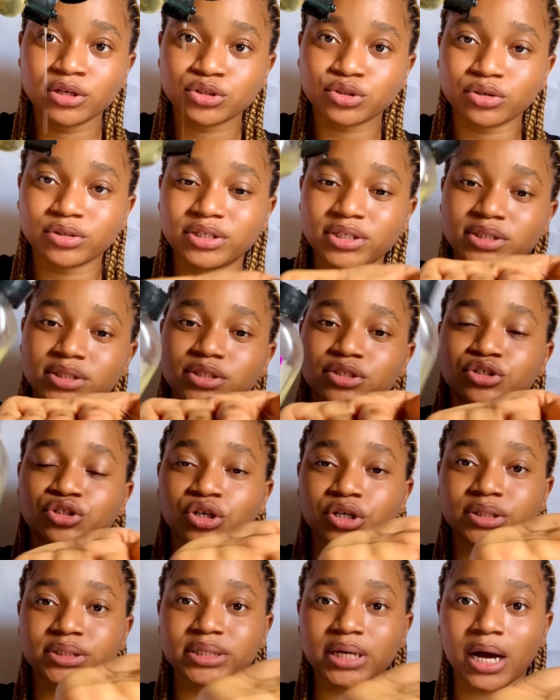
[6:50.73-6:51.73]
So this is
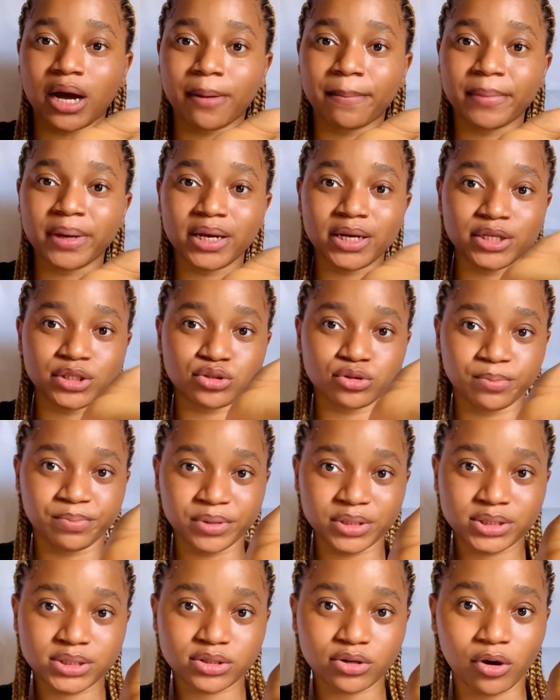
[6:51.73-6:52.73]
just um, a little
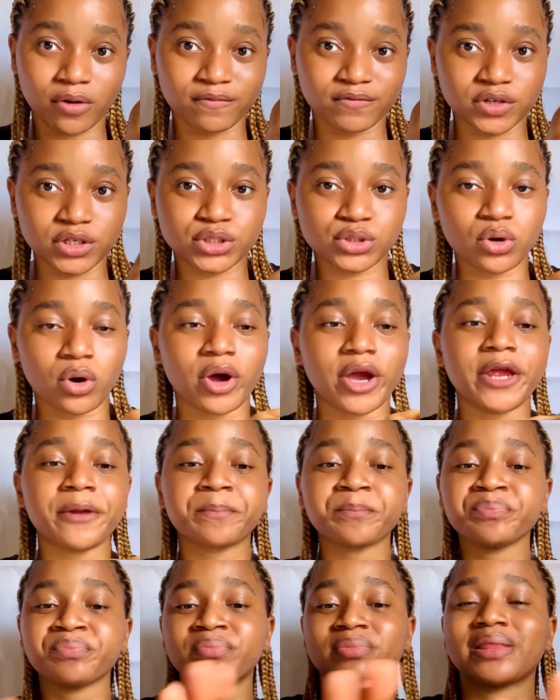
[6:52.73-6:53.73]
bit of this
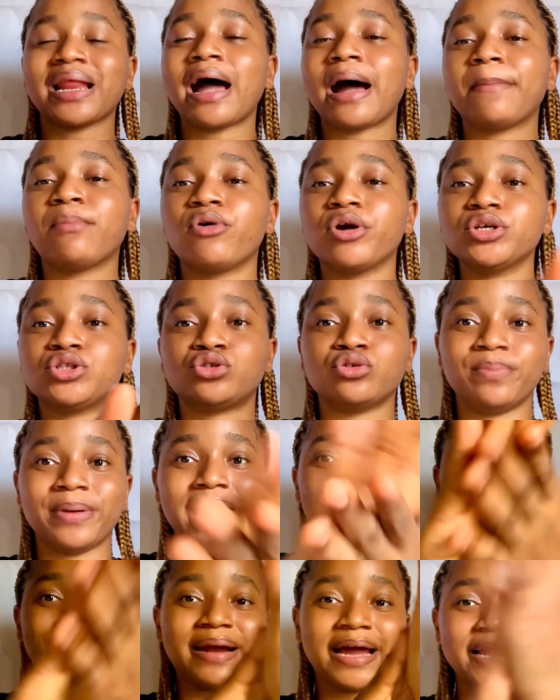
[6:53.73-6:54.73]
oil. Now I'm going to be
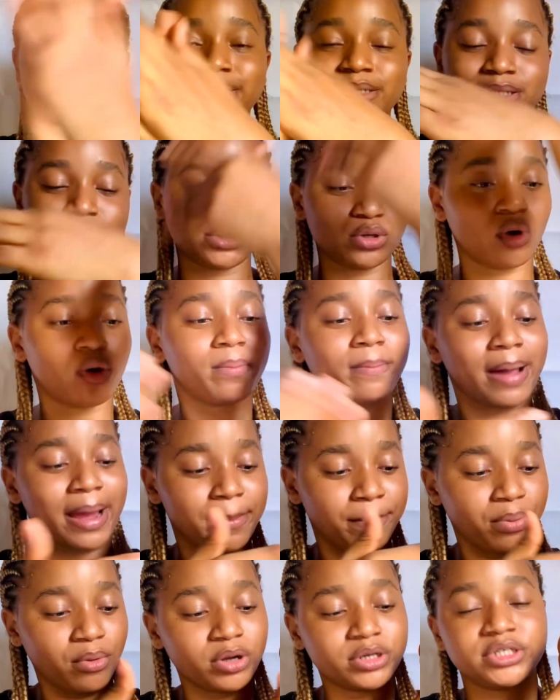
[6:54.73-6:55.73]
applying this on
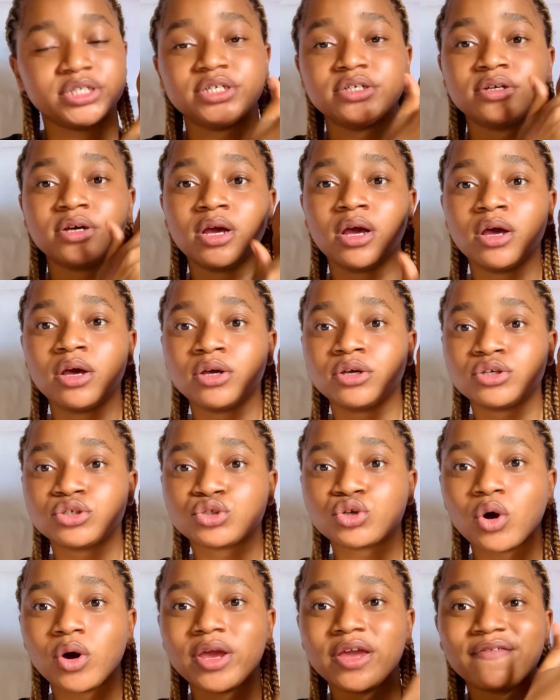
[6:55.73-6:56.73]
my body.
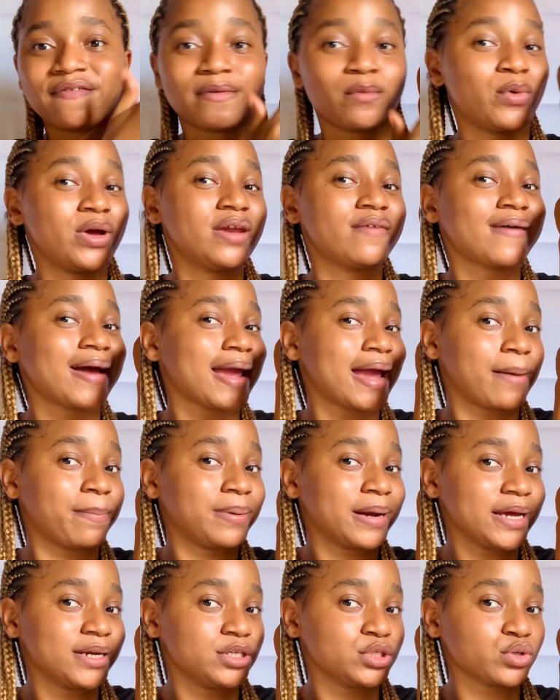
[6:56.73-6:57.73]
So if whenever I
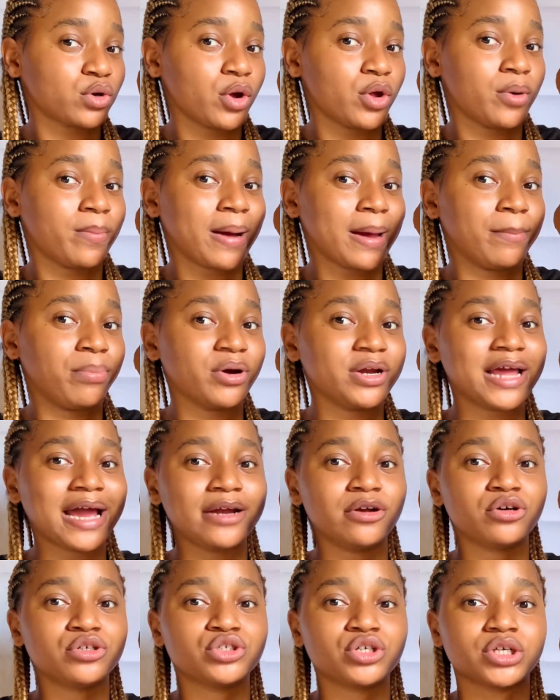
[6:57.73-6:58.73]
apply this oil on my body,
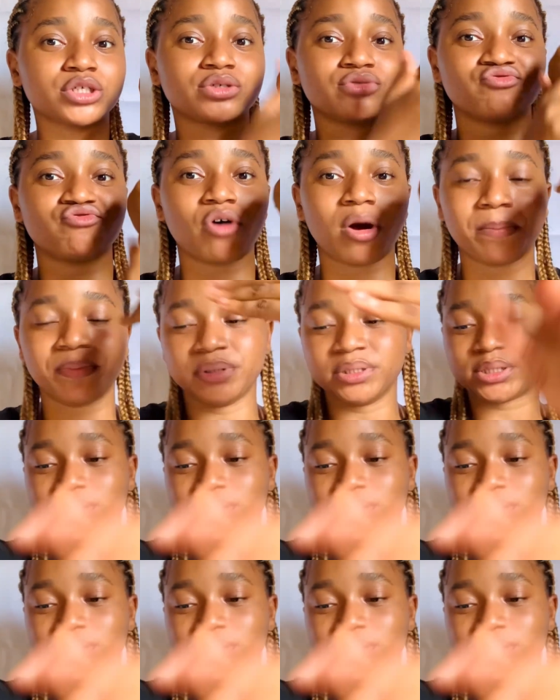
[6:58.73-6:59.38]
I don't just rub